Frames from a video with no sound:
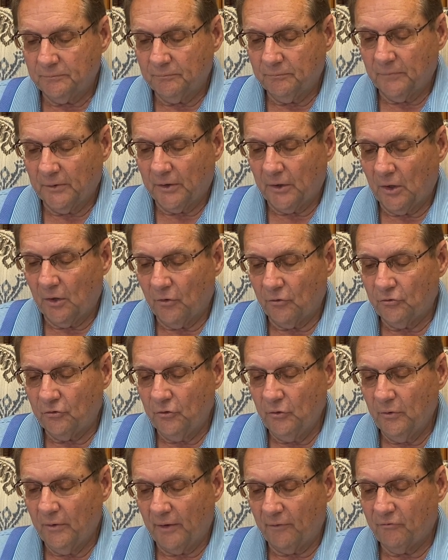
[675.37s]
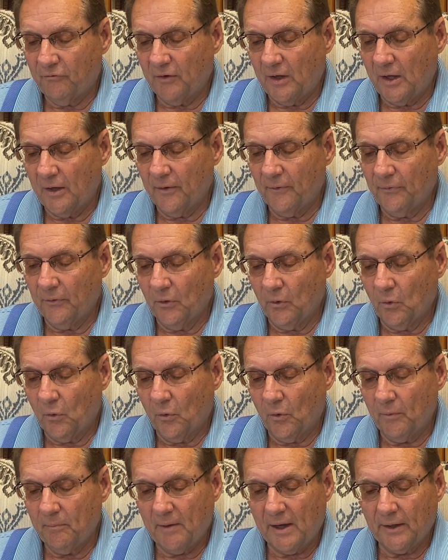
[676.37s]
because you have followed the
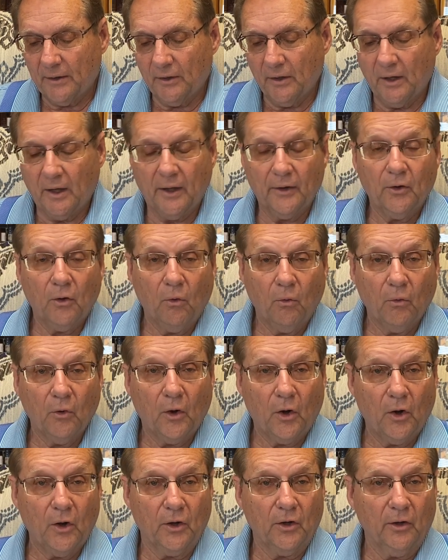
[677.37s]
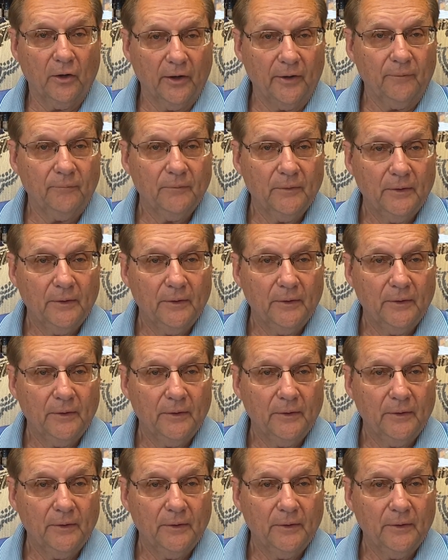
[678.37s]
Lord my God wholeheartedly.